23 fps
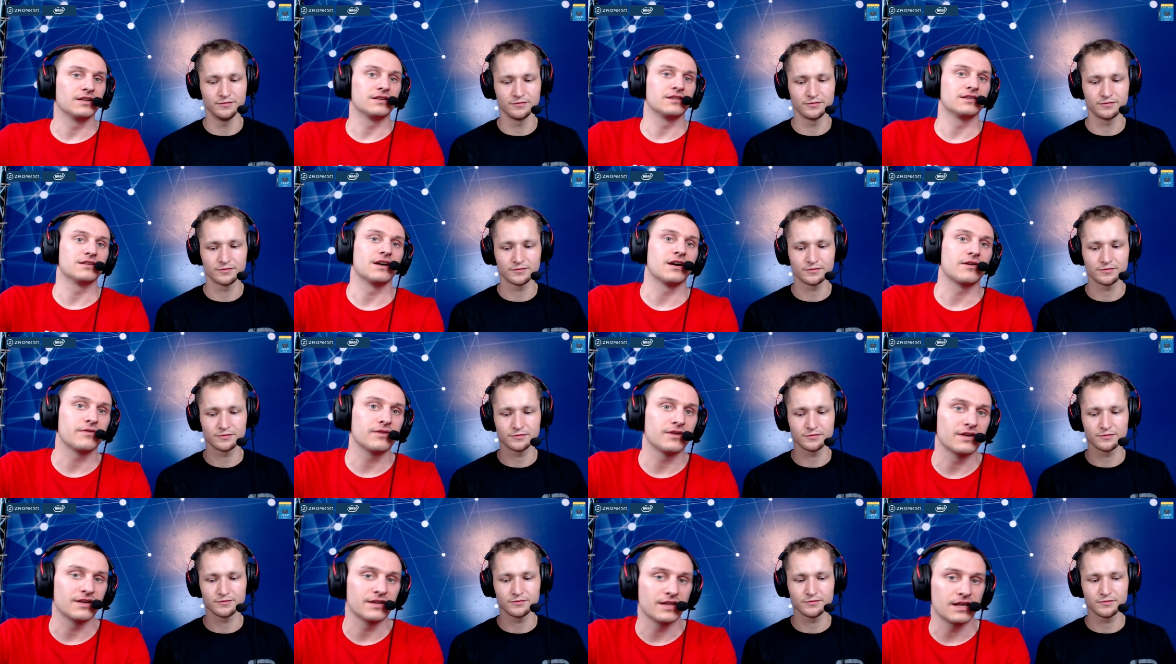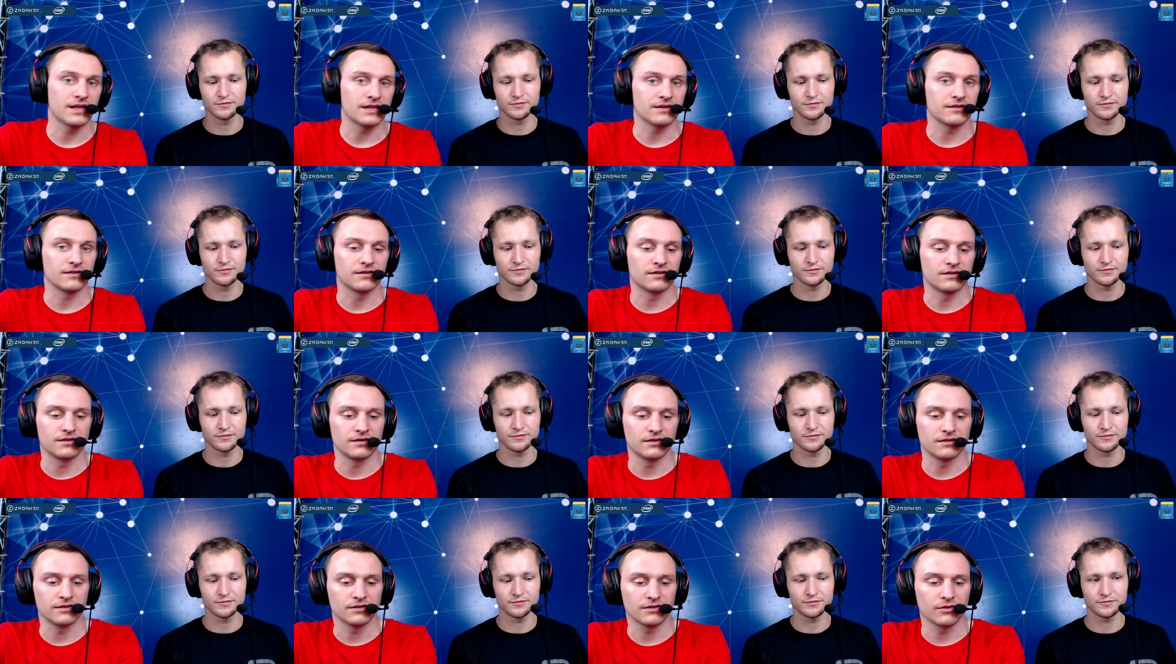Speaker 1: in the area that
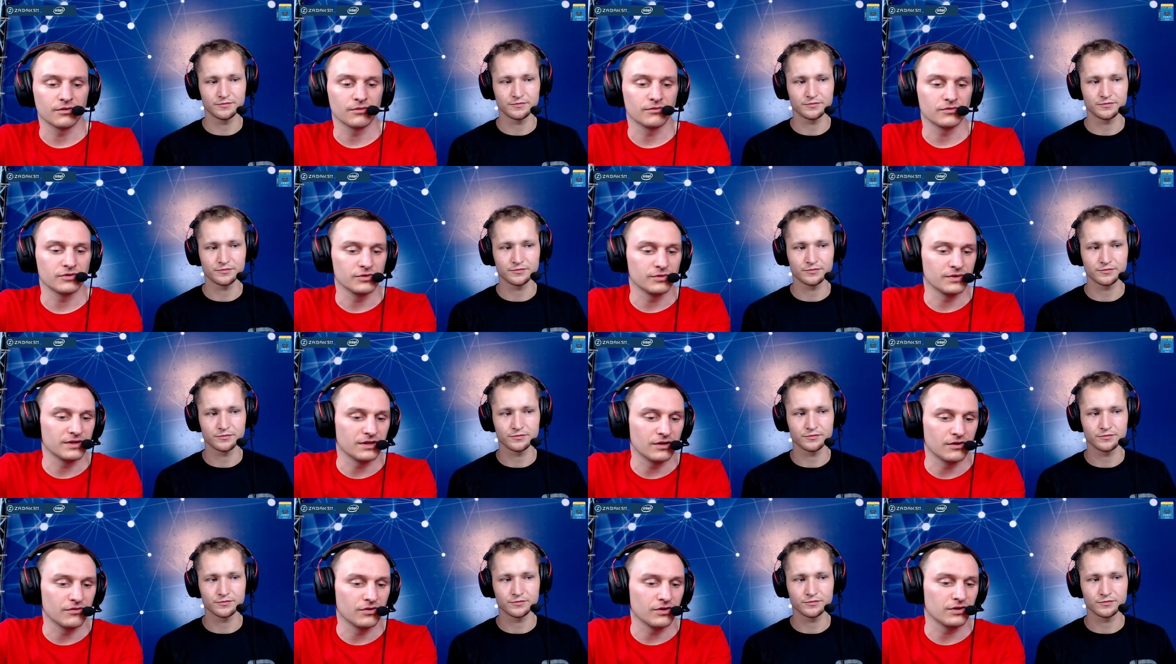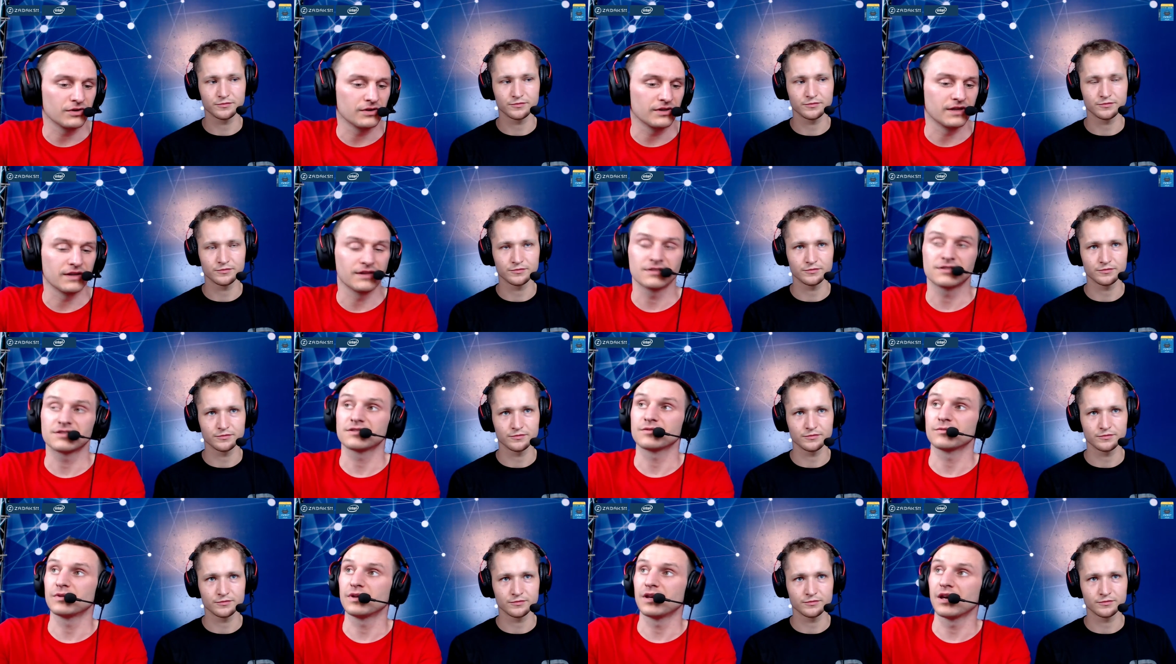are you know doing
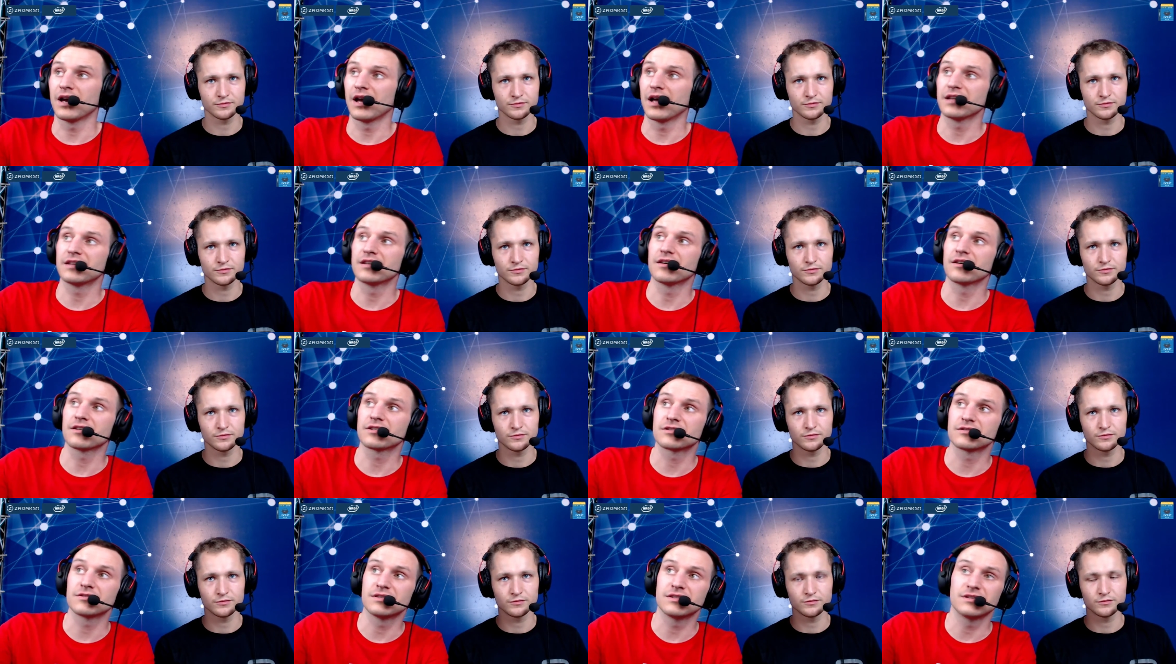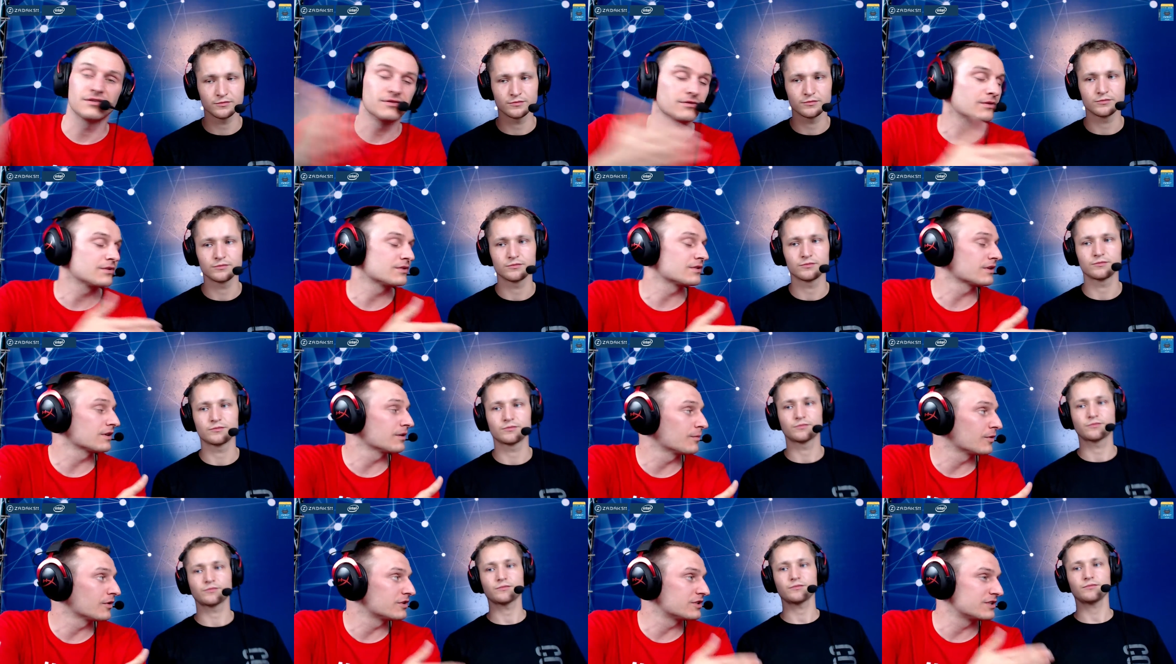overclocking so we had actually you were
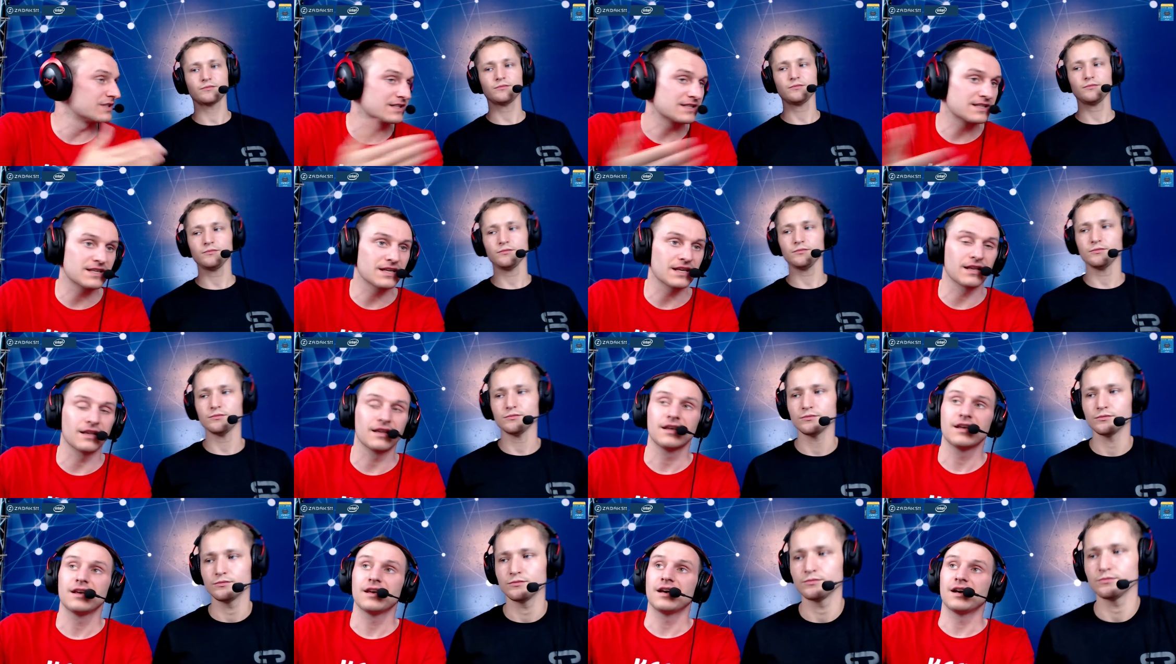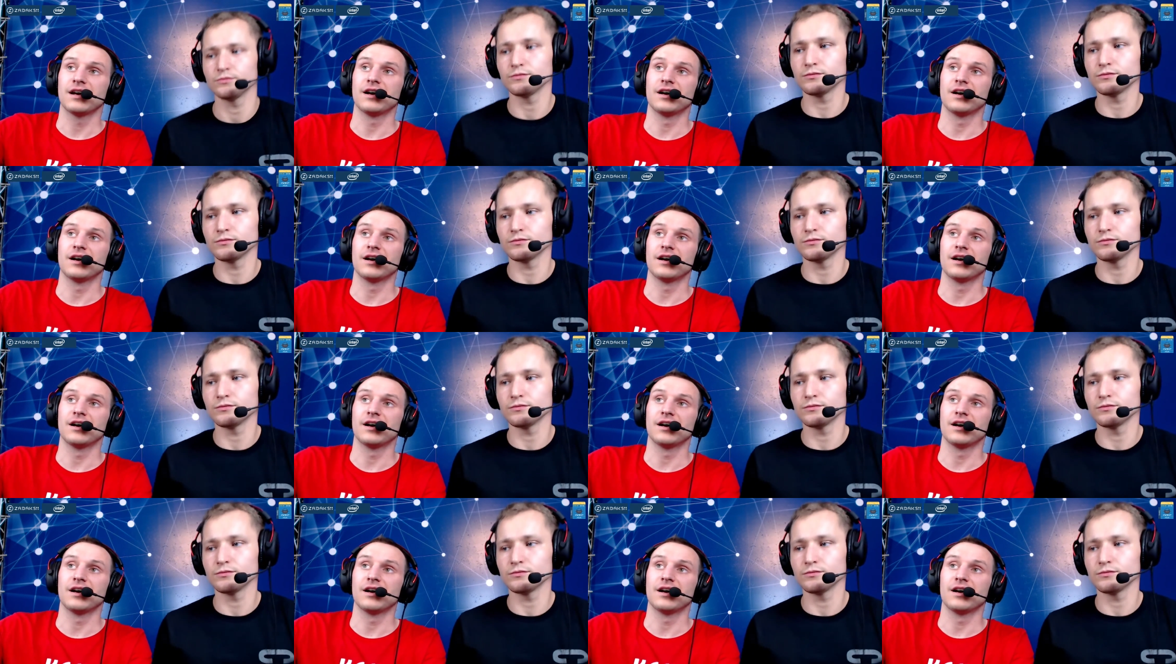talking about gskill